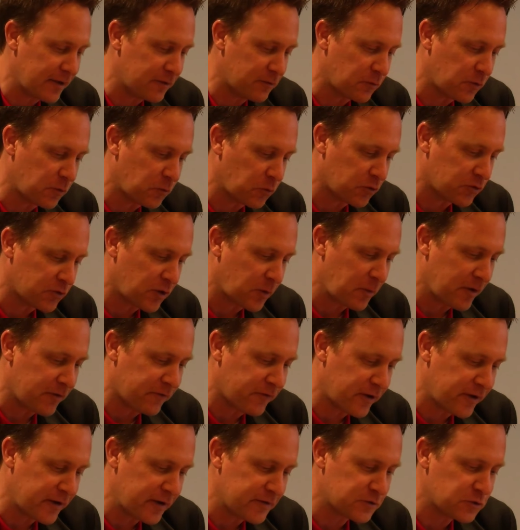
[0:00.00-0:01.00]
we're going to talk about
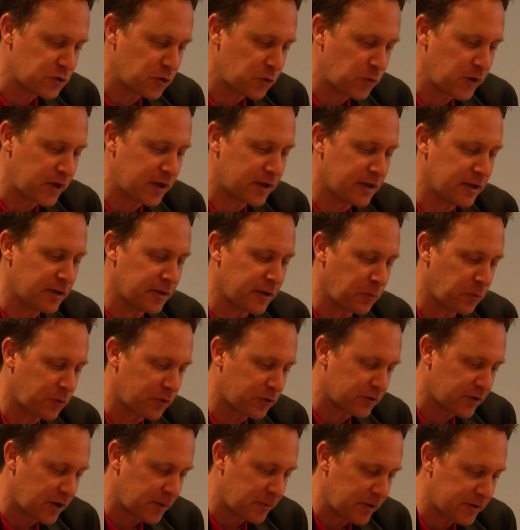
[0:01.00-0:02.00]
5-day school week, and then we're
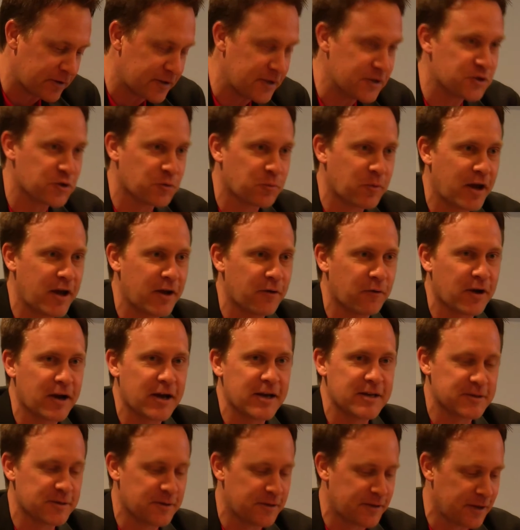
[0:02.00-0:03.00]
going to talk about teacher pay
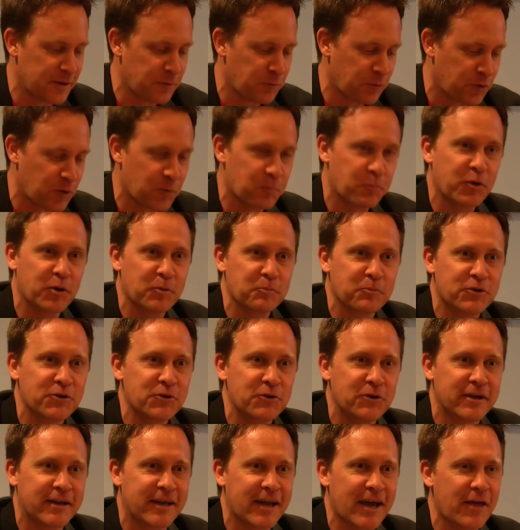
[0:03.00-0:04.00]
raise, and then we're going to put them 2
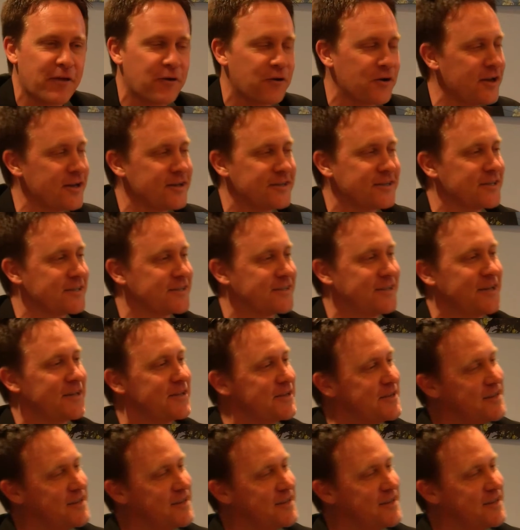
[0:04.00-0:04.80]
together. It just,